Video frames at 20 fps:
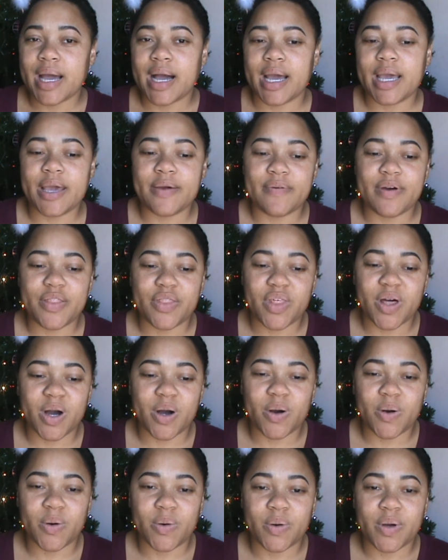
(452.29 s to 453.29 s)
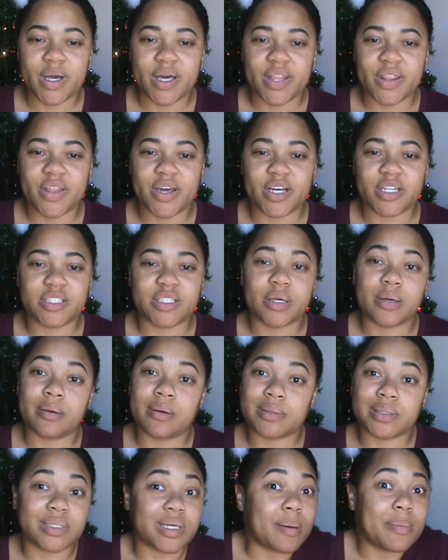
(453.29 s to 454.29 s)
even though there's
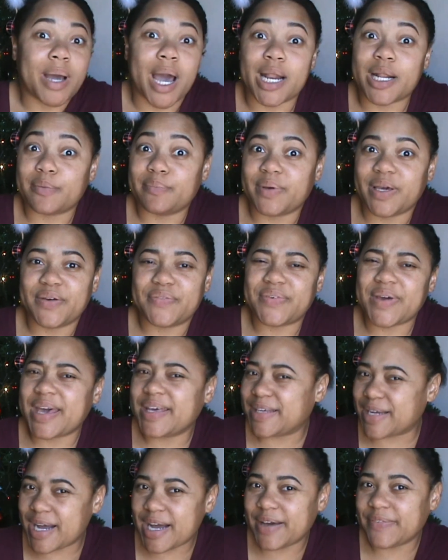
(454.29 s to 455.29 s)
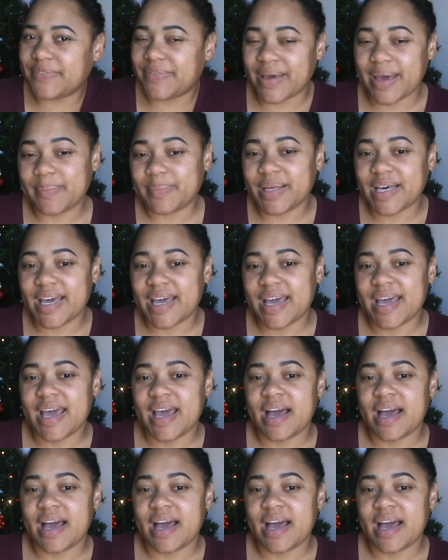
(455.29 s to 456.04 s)
some kind of beef in a family.